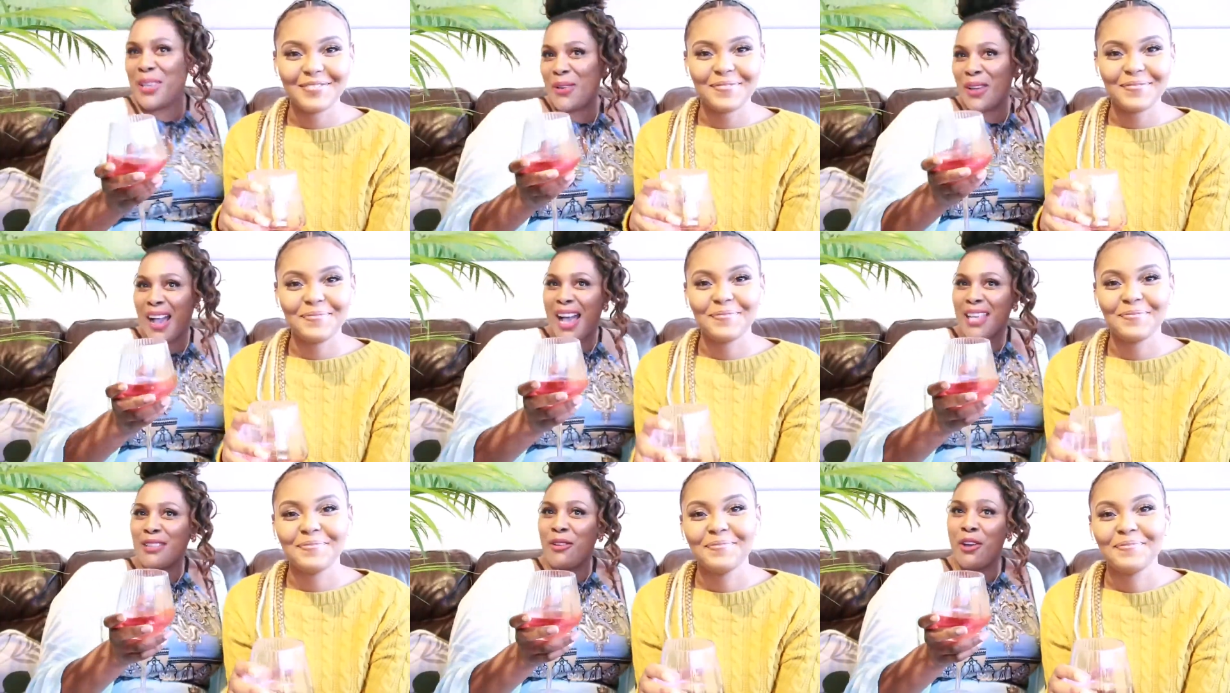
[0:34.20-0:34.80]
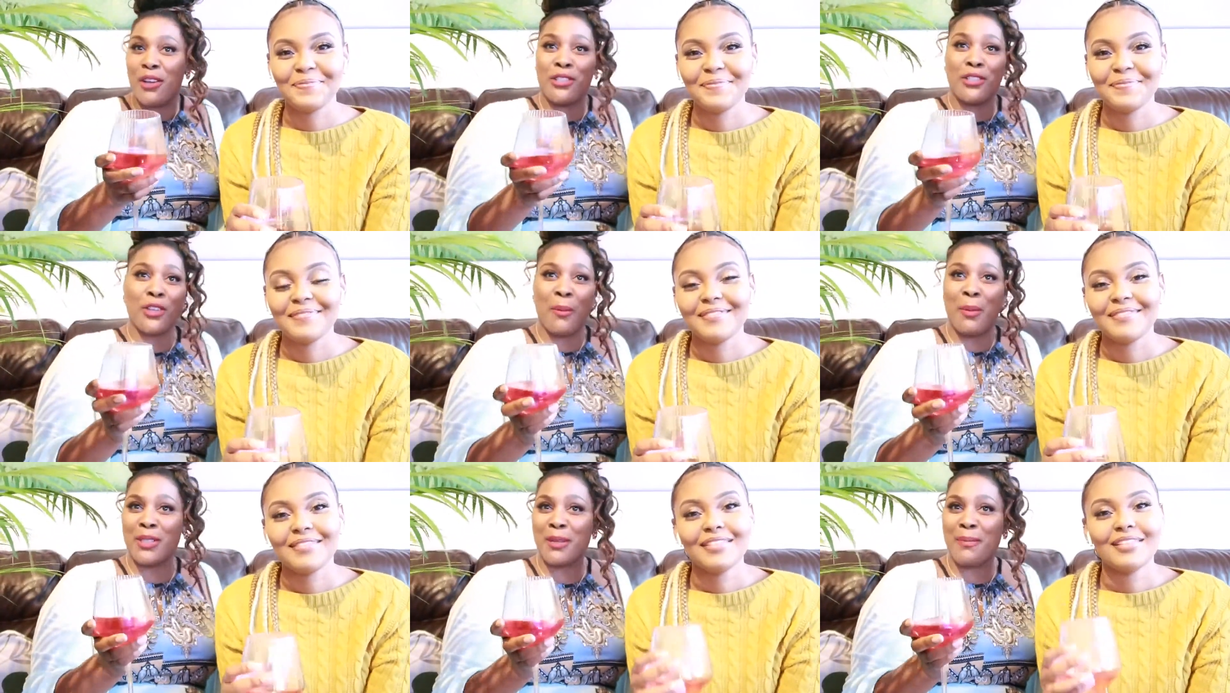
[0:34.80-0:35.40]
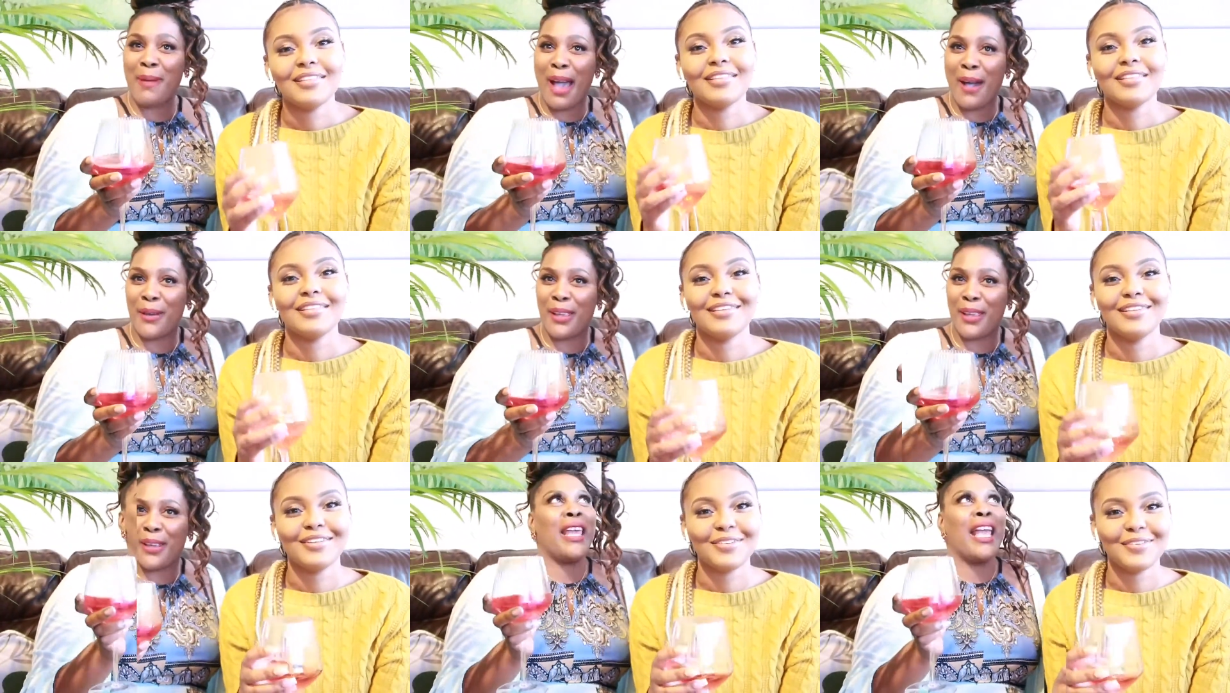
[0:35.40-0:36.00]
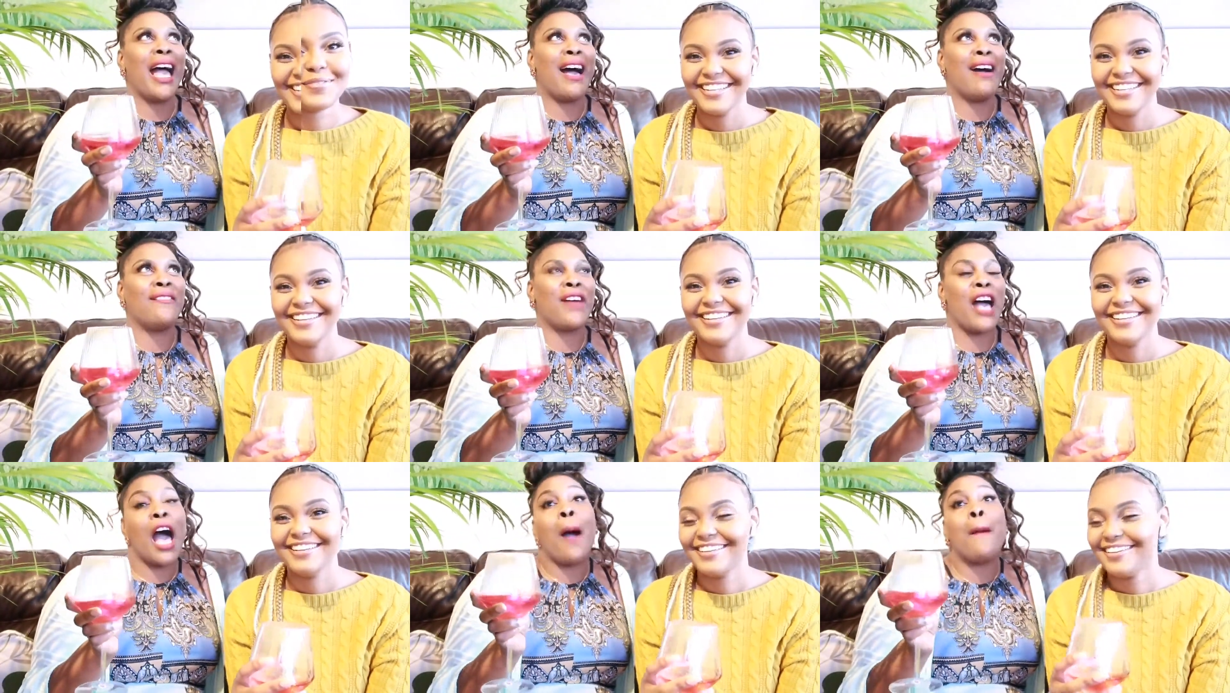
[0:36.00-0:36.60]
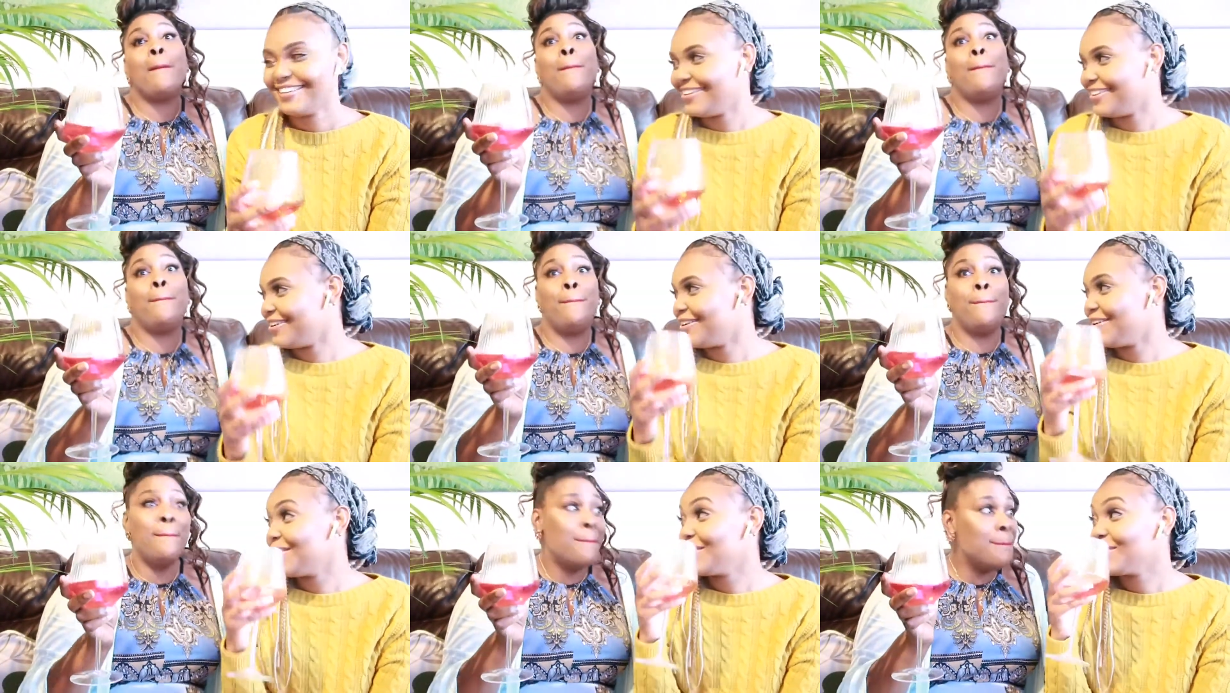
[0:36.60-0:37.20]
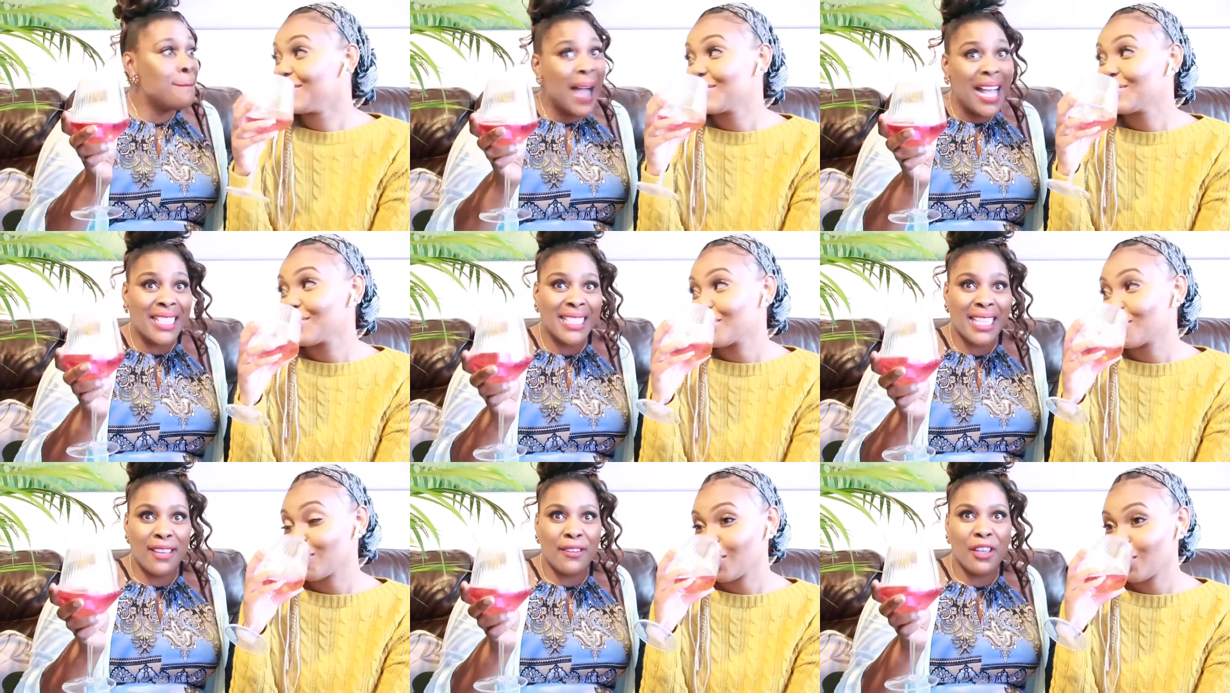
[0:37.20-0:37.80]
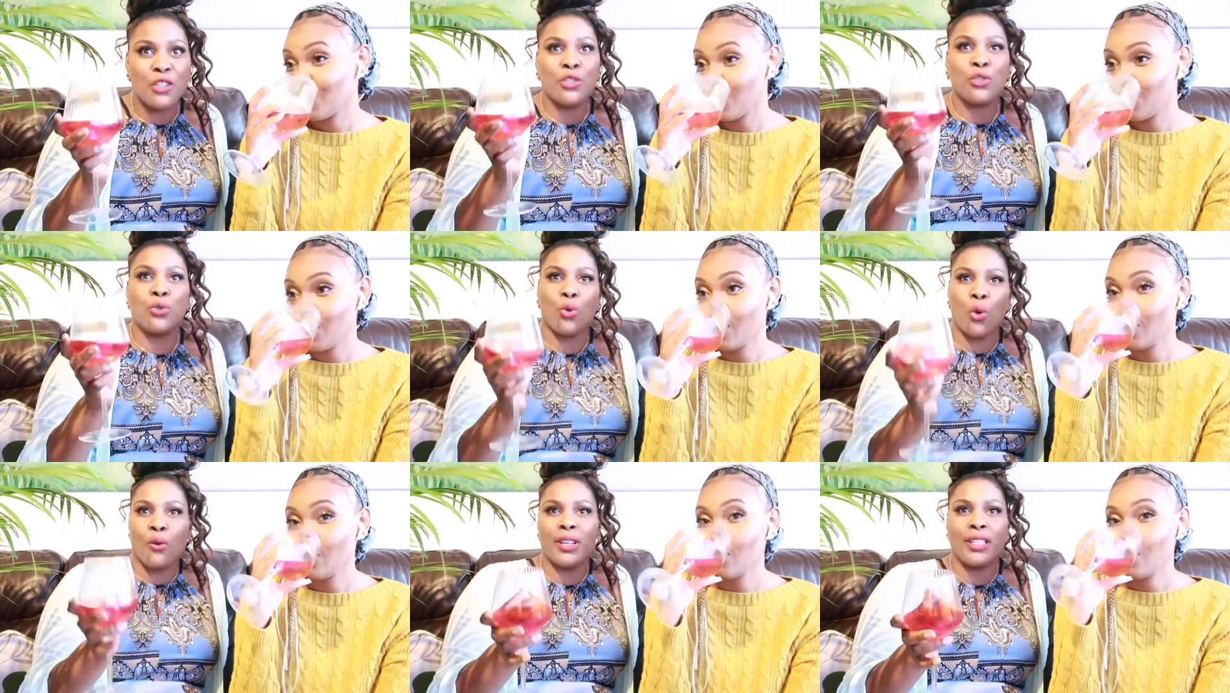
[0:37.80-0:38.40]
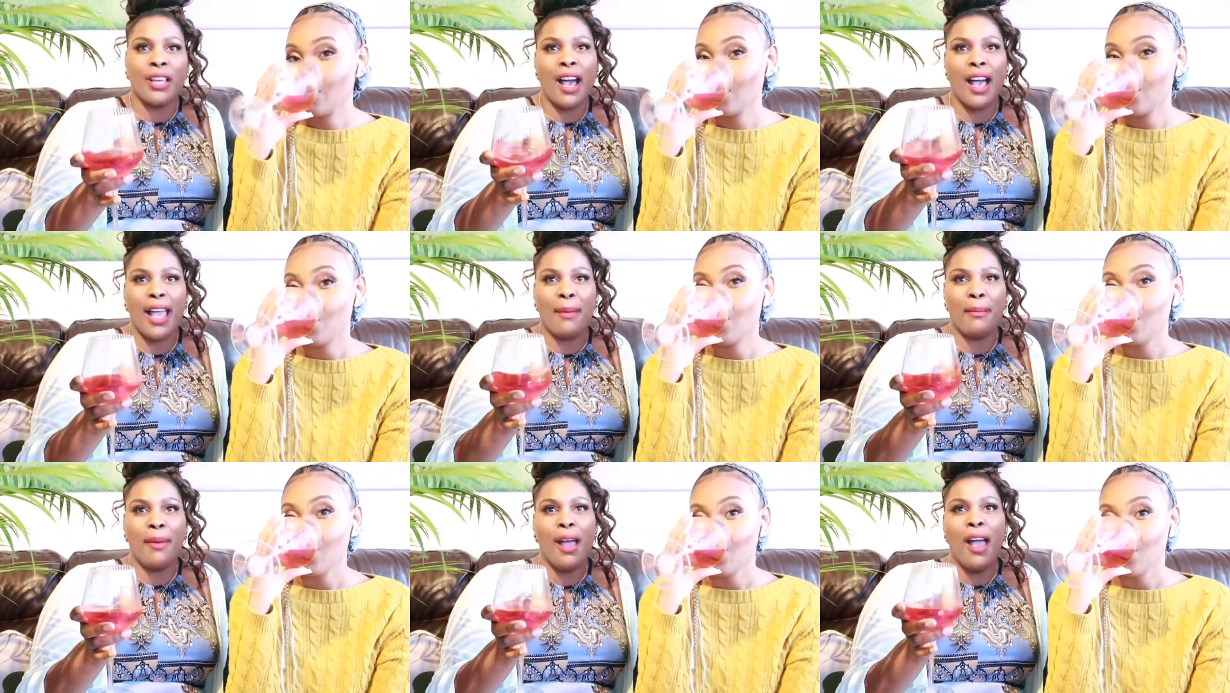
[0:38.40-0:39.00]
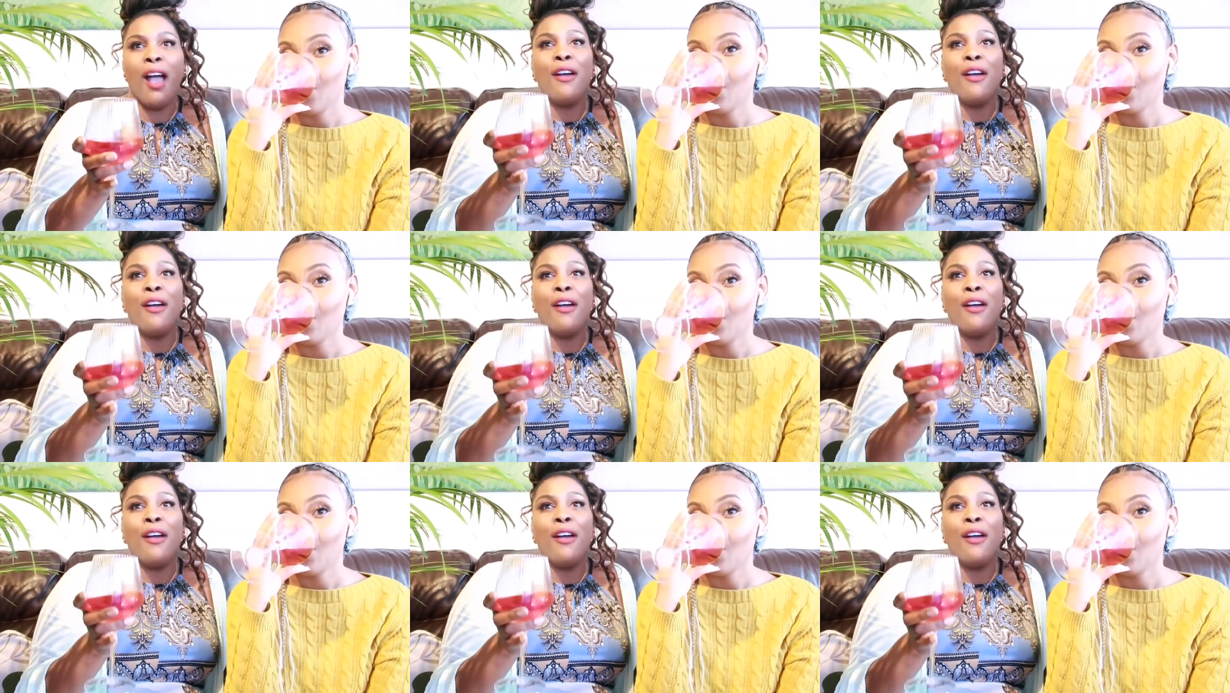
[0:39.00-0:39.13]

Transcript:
Speaker 1: you guys. I've heard so much about you. We have a massive story time